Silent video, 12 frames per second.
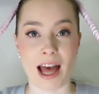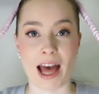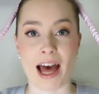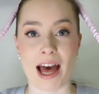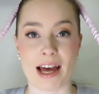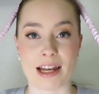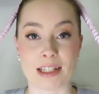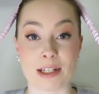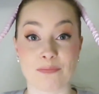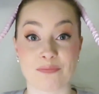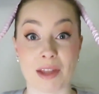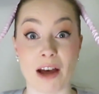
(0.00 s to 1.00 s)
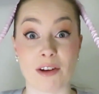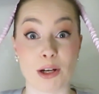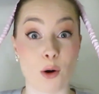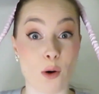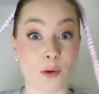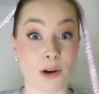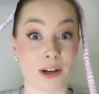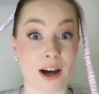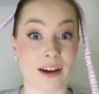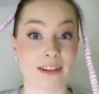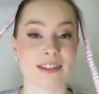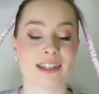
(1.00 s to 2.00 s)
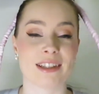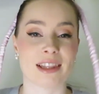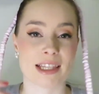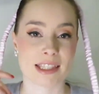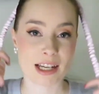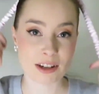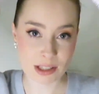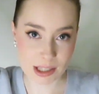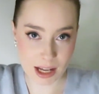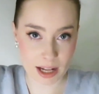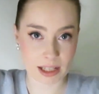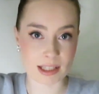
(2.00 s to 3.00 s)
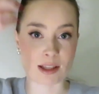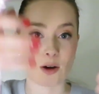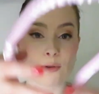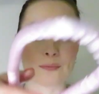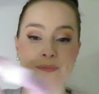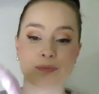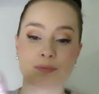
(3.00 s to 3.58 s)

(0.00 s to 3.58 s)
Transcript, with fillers: and have an overnight heatless hairstyle, so